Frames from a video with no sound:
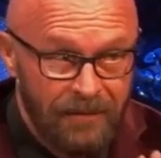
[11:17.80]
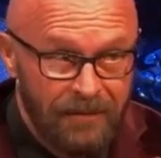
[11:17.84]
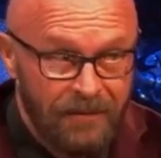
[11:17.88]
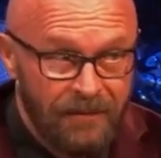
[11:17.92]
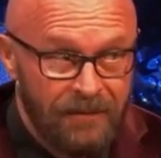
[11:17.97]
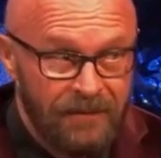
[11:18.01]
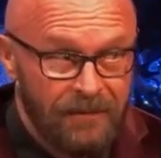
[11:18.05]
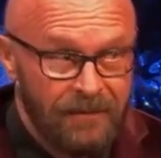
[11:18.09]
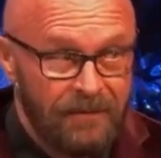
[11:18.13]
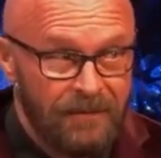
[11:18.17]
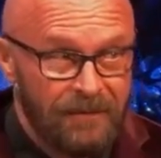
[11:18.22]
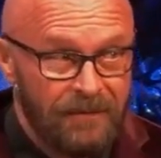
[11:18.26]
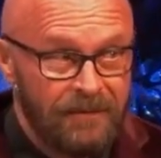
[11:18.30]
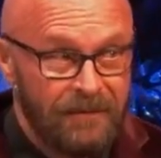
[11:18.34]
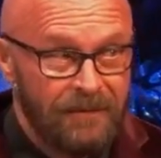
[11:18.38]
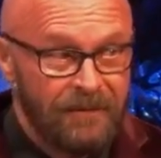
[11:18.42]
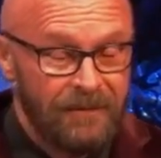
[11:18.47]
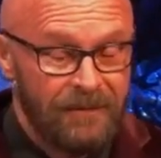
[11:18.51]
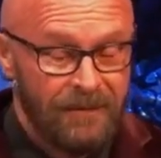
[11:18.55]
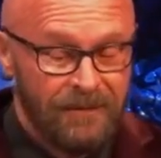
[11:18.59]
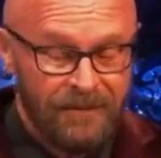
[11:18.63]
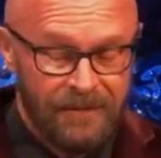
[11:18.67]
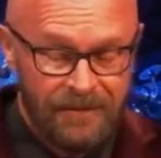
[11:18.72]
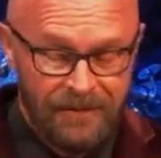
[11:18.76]

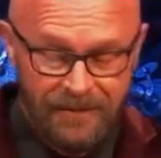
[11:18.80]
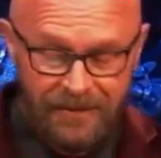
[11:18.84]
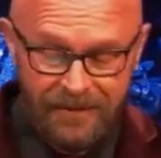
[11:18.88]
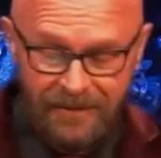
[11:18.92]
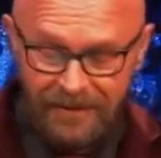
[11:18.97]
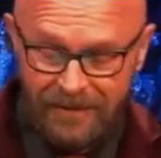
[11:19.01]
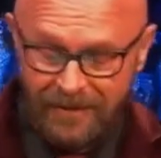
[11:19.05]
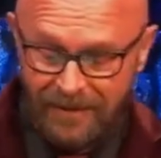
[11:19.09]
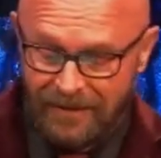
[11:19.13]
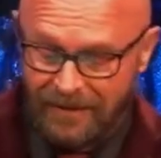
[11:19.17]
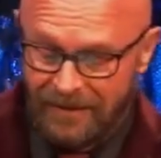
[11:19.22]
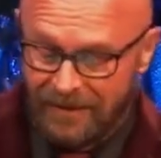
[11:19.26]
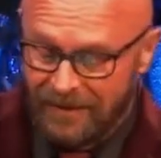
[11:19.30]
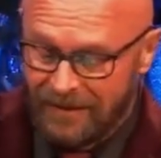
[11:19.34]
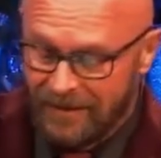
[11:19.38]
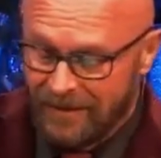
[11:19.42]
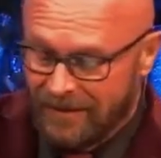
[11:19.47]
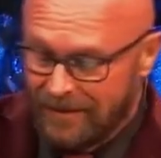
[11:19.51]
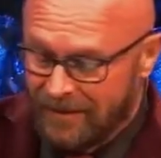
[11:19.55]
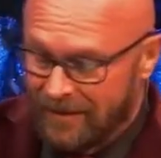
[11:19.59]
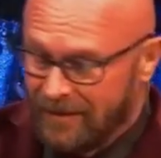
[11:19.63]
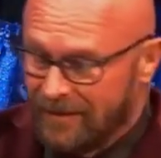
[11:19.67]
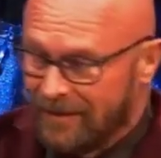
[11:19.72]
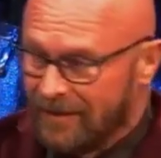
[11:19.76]

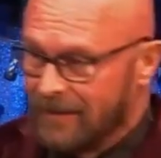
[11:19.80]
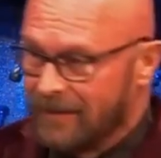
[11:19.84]
Nobody speaks.